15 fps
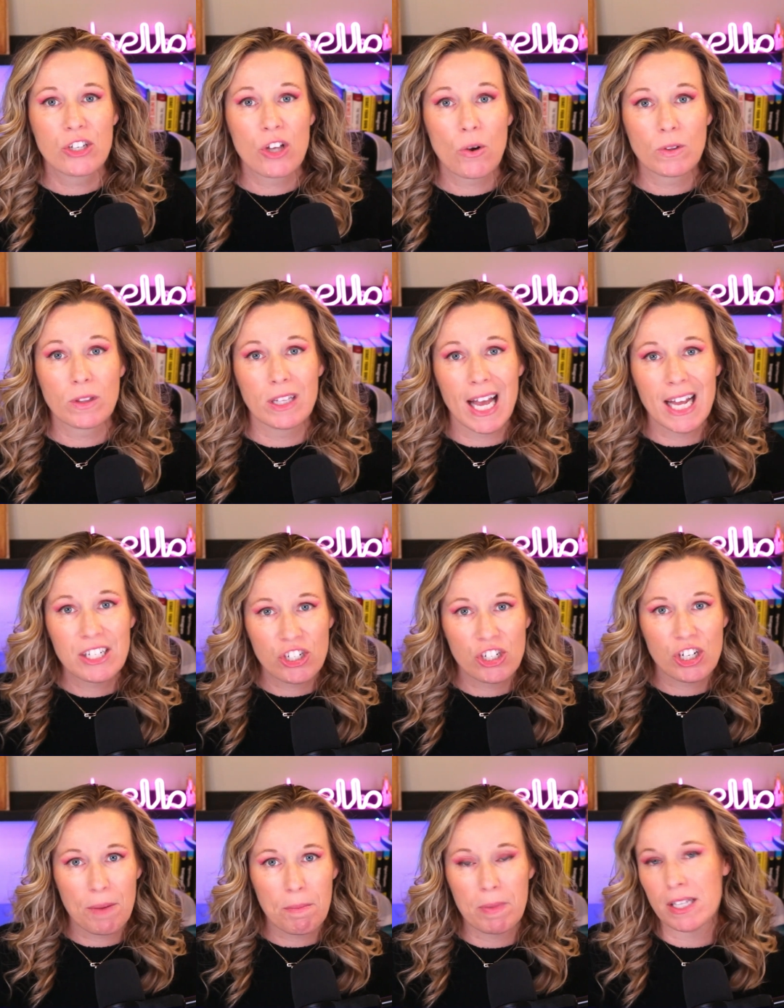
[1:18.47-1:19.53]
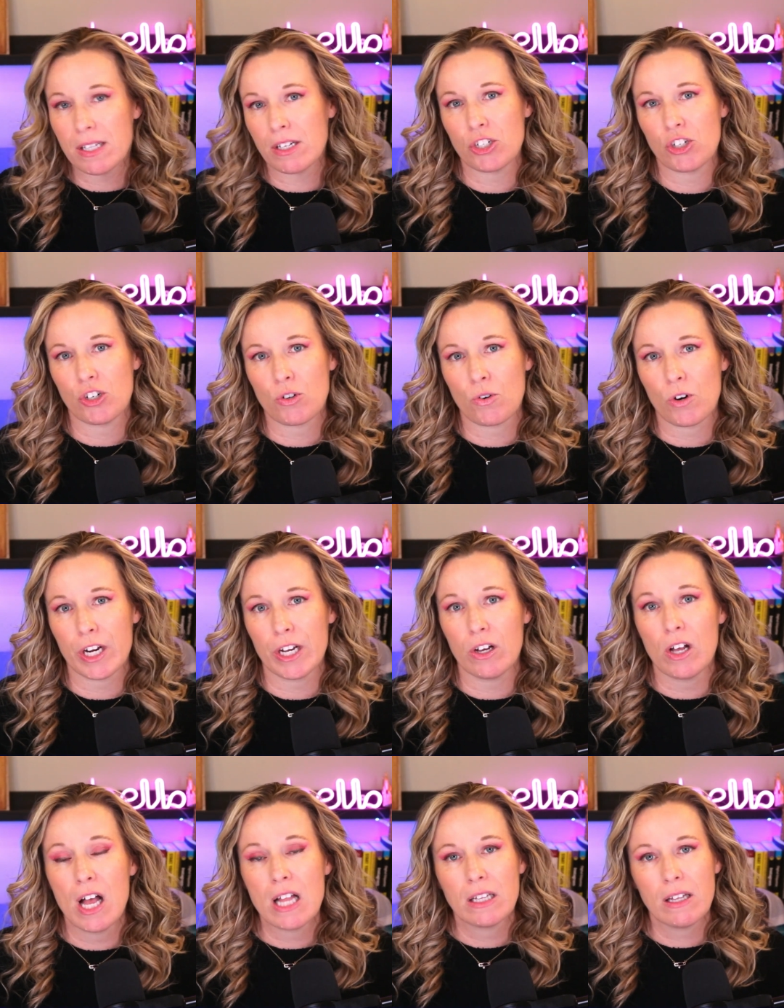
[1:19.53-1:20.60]
So let's jump into the
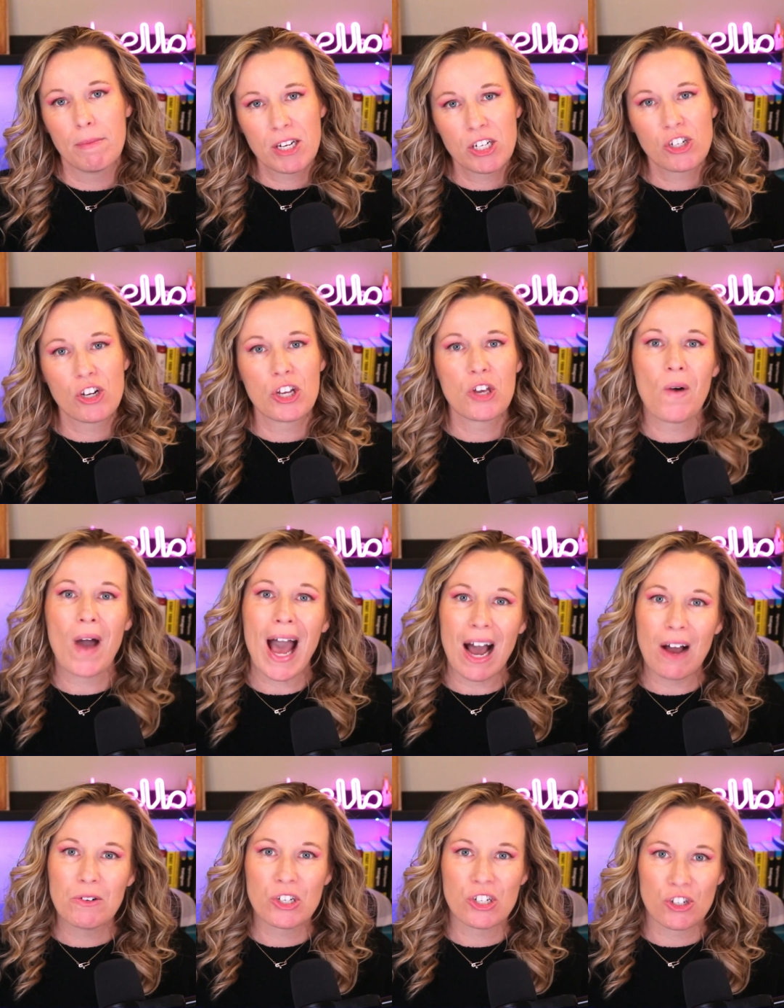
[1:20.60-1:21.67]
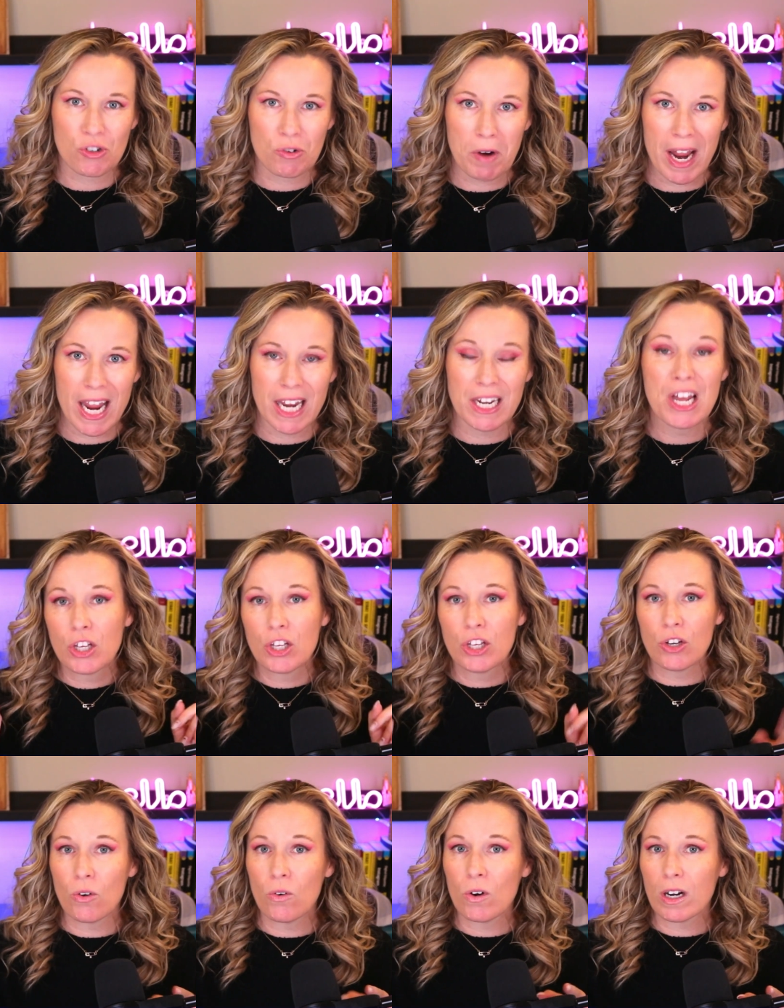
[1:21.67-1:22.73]
tutorial. Let me show you how to train
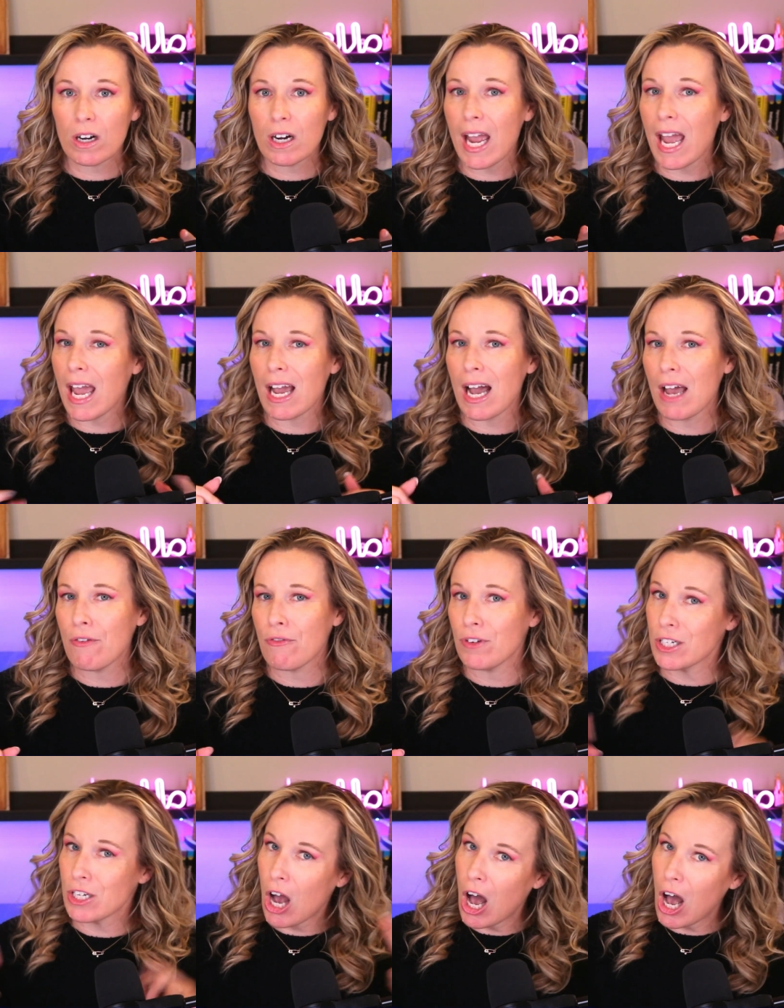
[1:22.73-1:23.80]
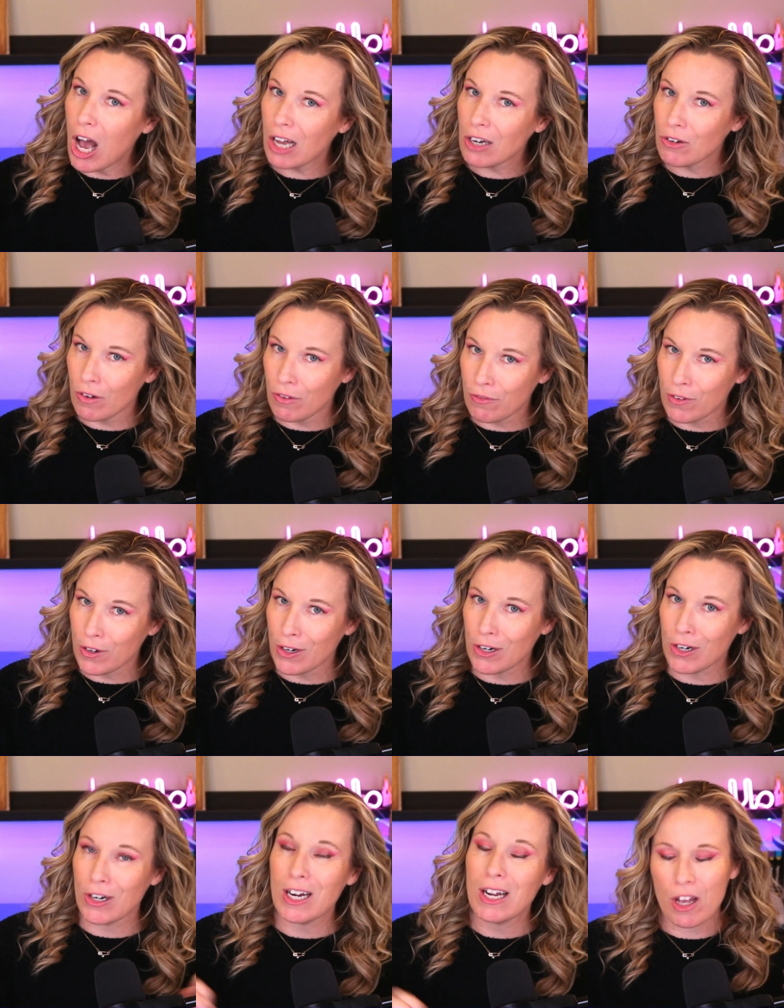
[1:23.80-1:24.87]
your AI
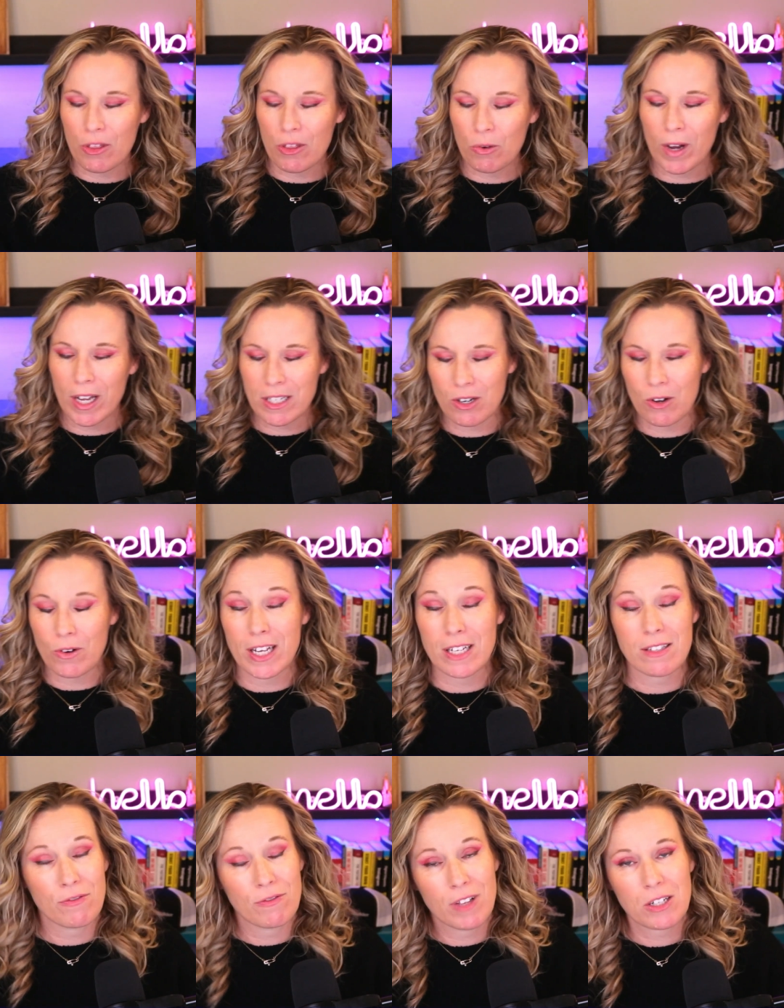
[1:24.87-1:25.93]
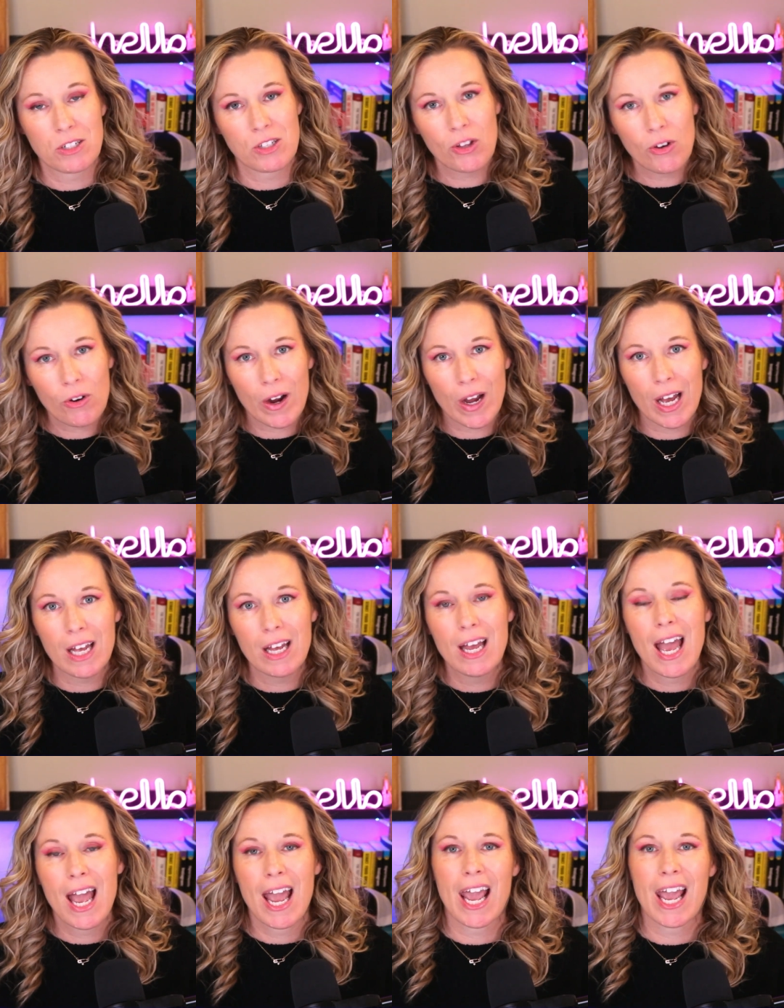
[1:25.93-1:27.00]
photographer, otherwise known as Flux LoRA,
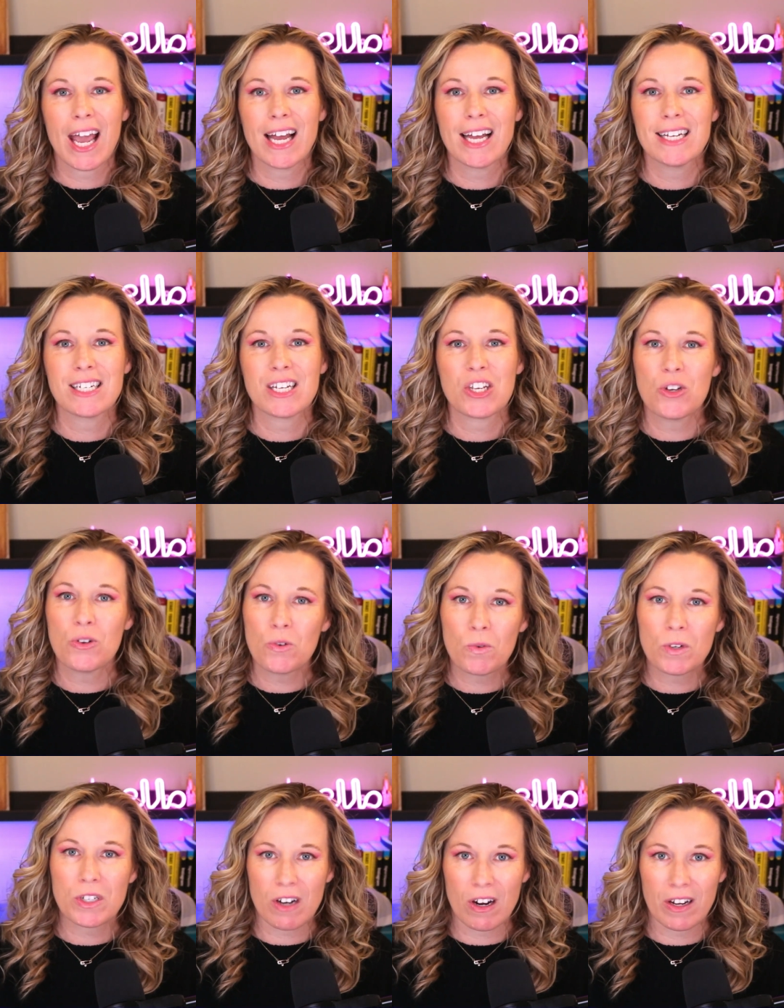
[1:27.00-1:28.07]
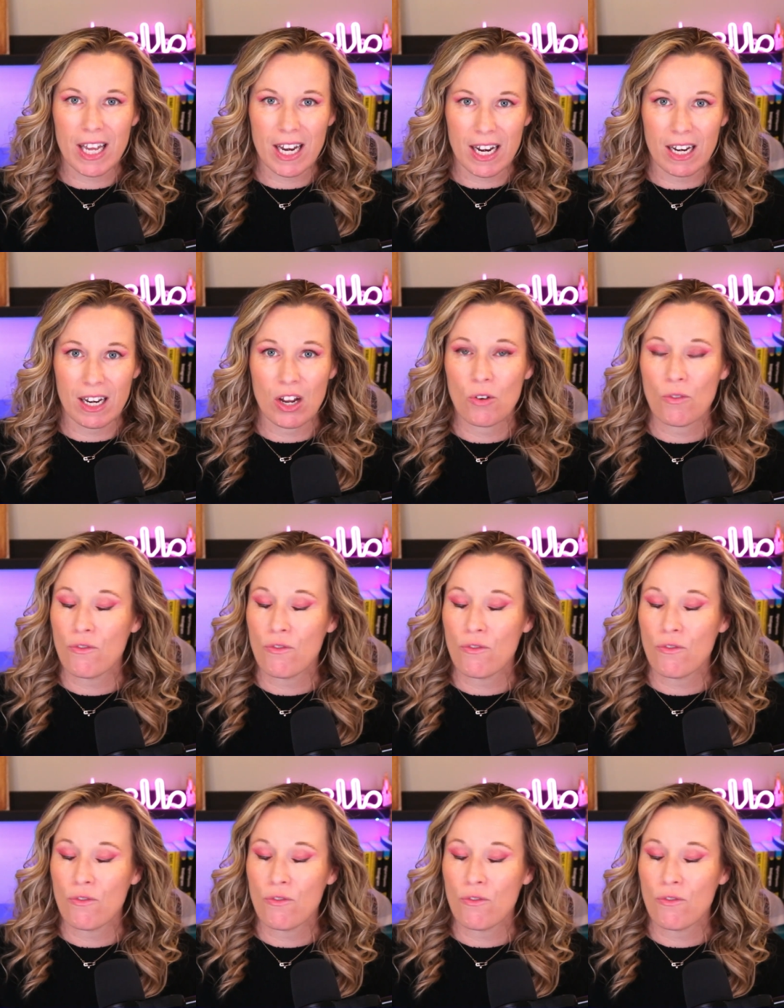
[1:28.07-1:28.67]
and you will start getting